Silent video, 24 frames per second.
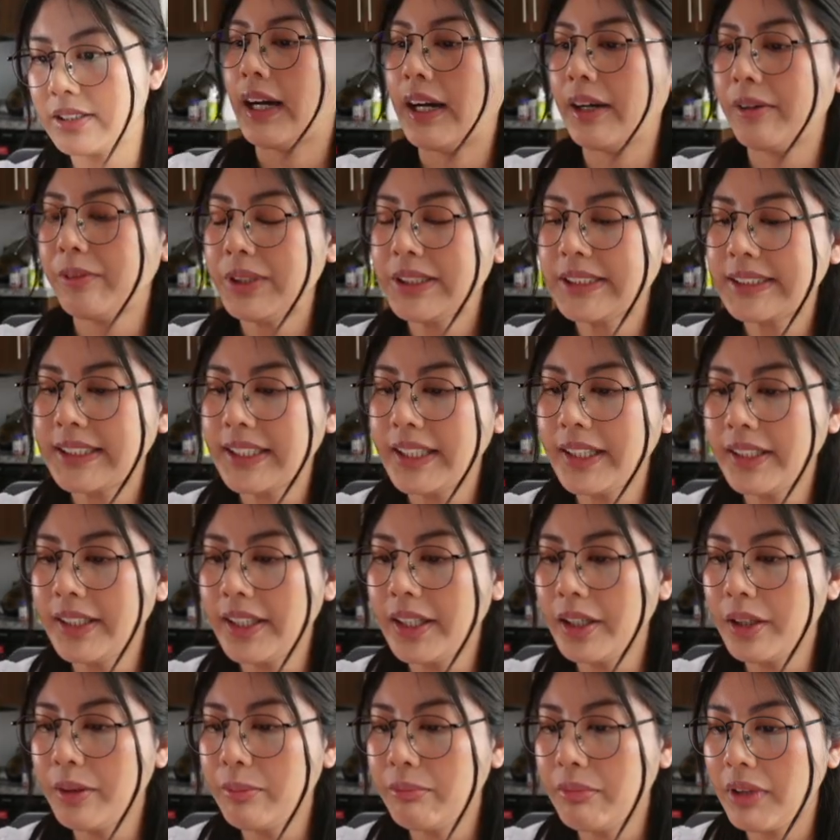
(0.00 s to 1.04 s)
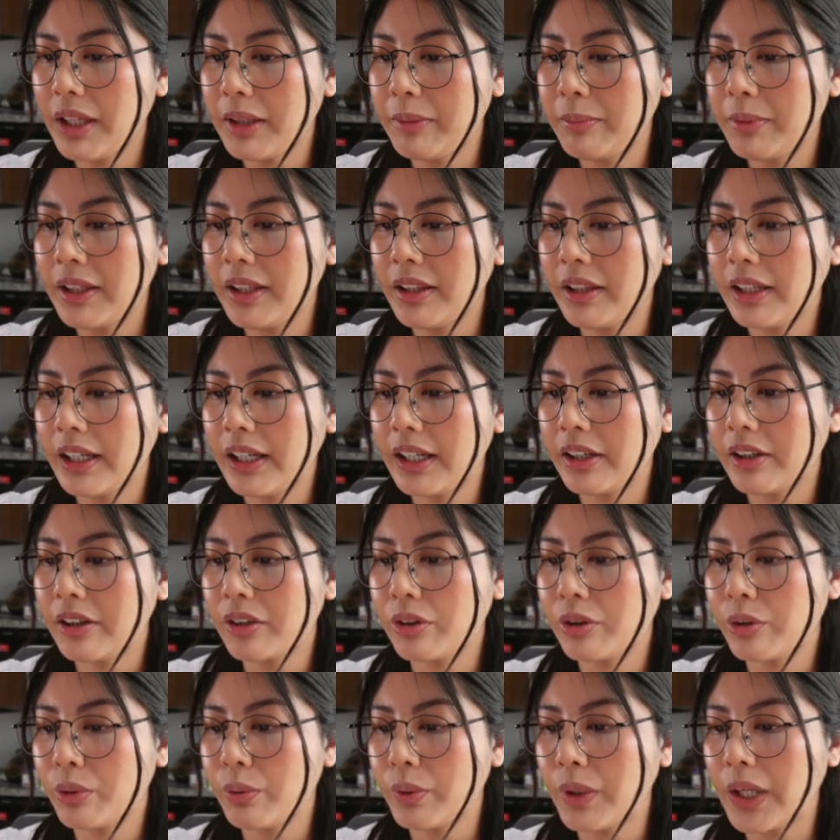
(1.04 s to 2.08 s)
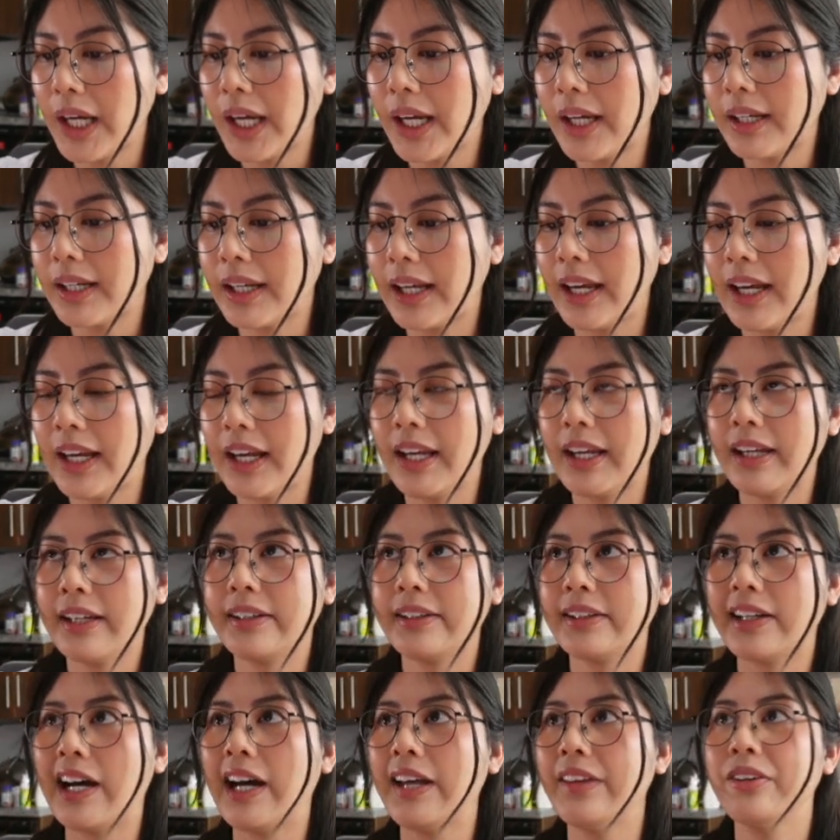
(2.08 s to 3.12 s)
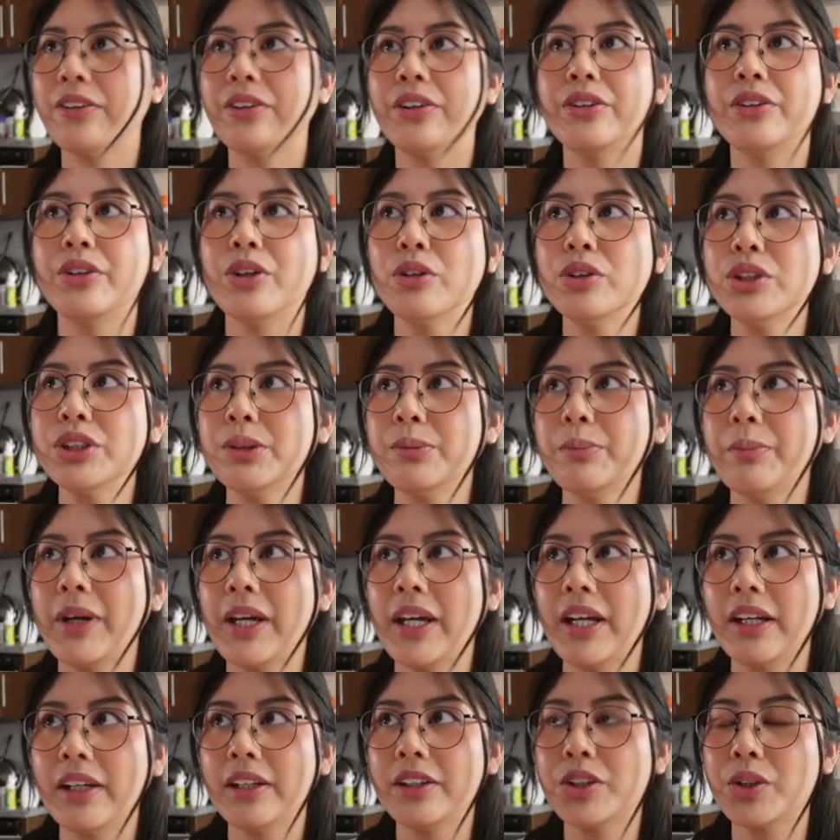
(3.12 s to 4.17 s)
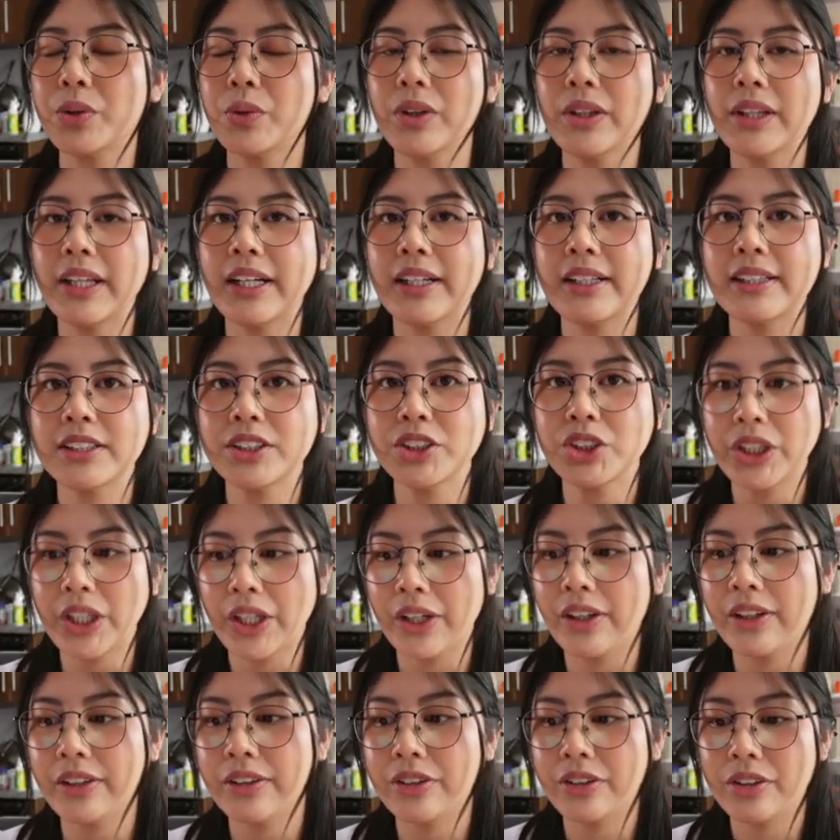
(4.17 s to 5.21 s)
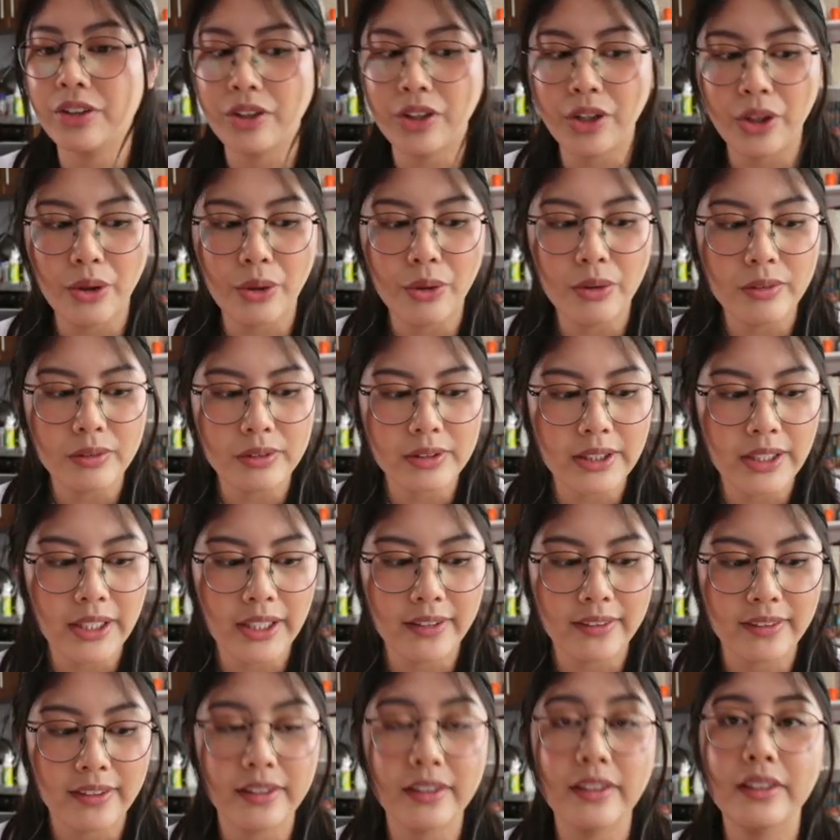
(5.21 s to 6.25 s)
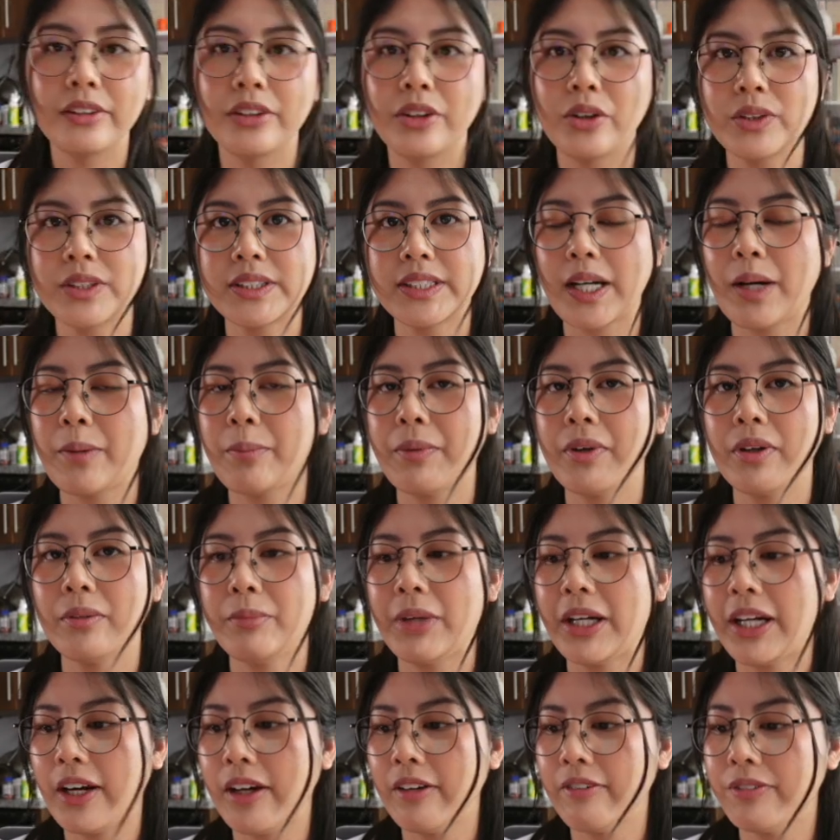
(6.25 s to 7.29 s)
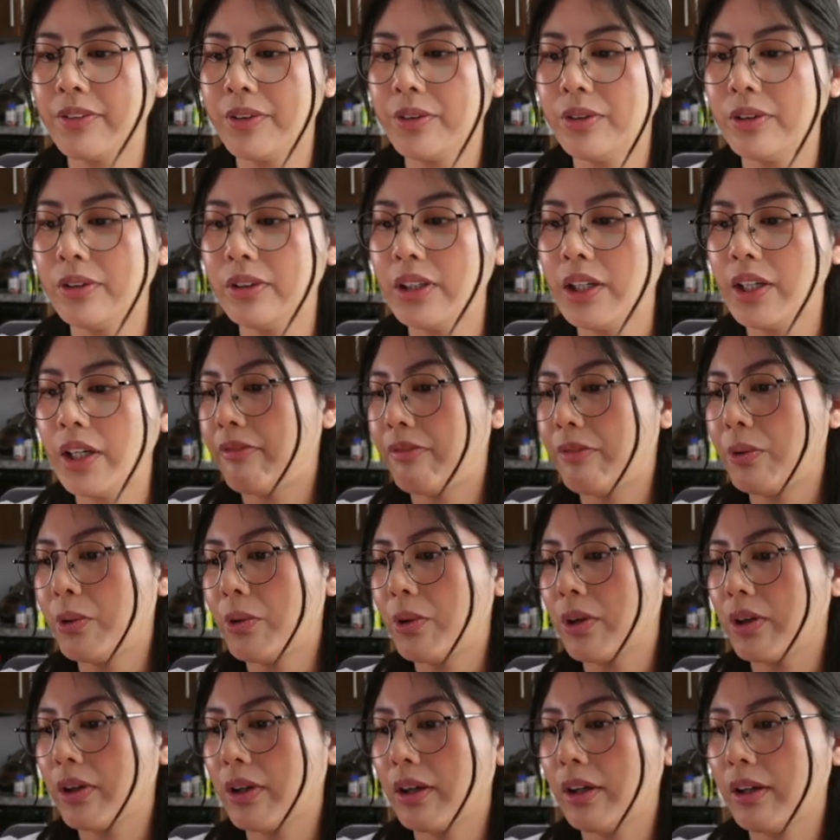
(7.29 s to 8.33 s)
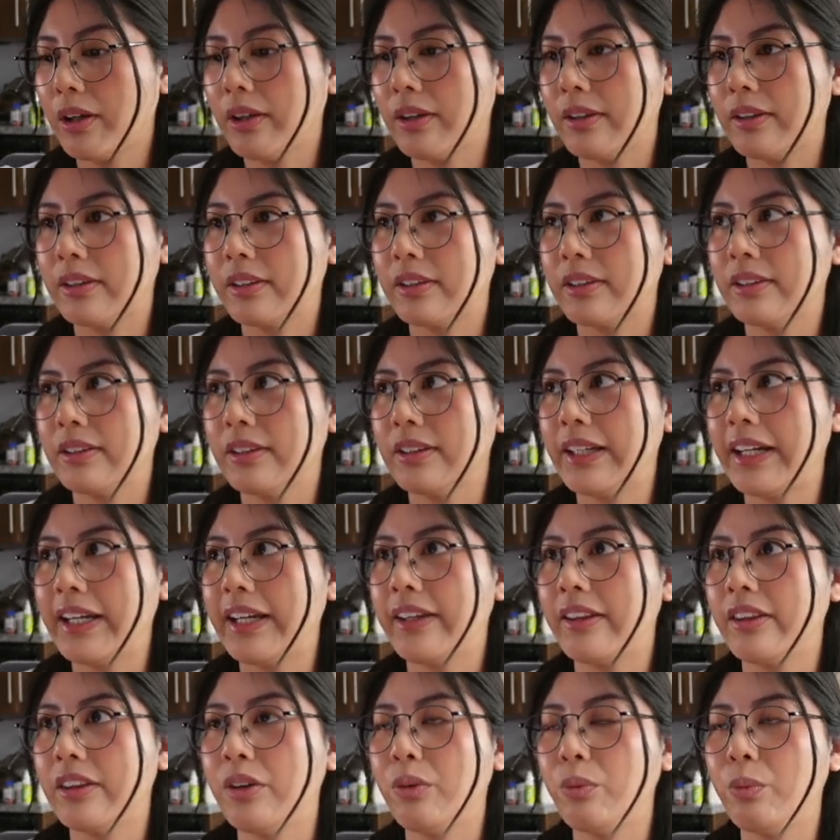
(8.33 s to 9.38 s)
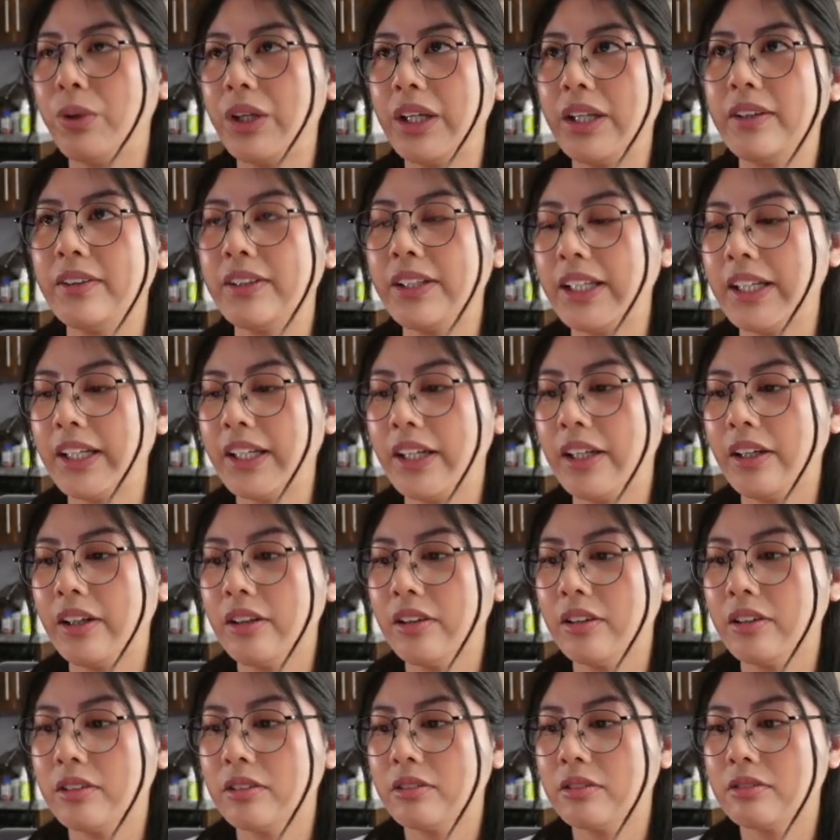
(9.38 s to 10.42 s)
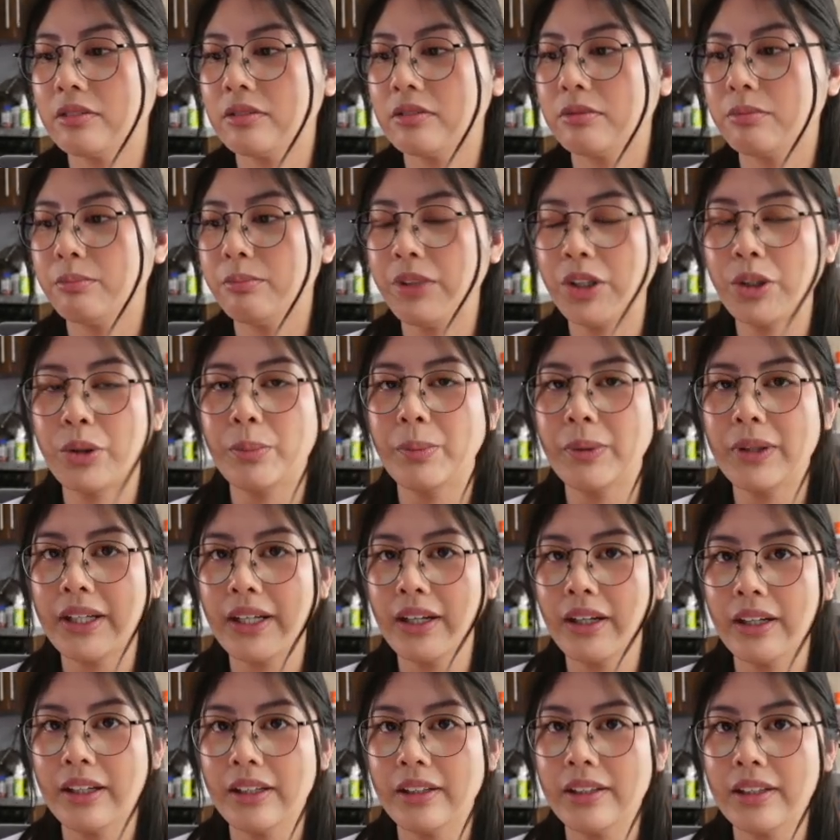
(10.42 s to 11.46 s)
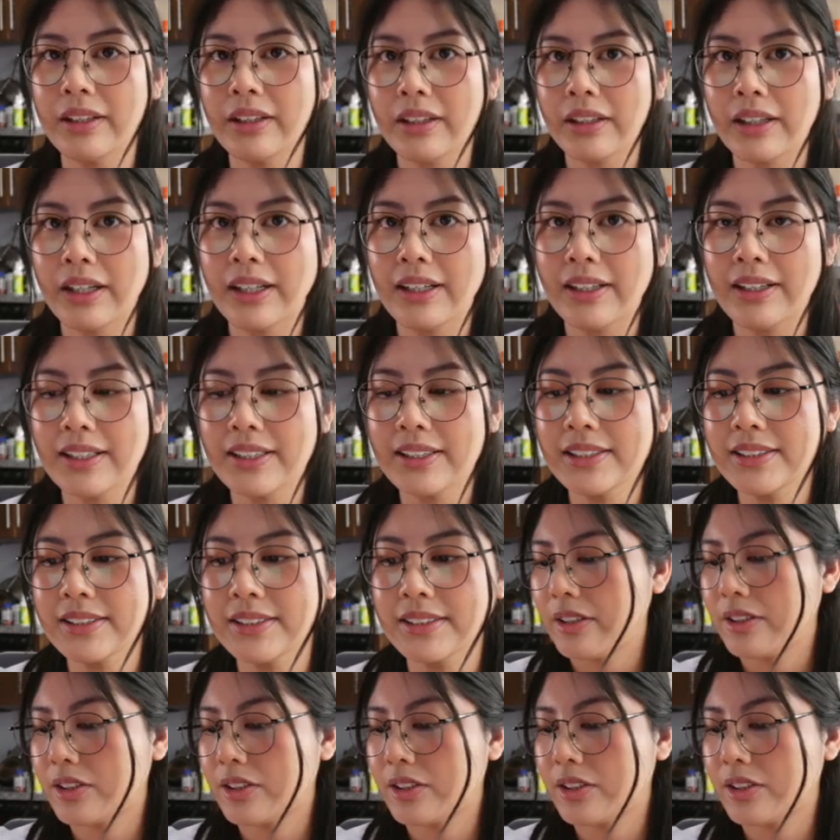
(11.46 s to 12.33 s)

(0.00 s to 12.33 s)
I was thinking maybe like create either a Notion page or like a shared note in the Notes app on my iPhone for like the weekly meal plan, I guess.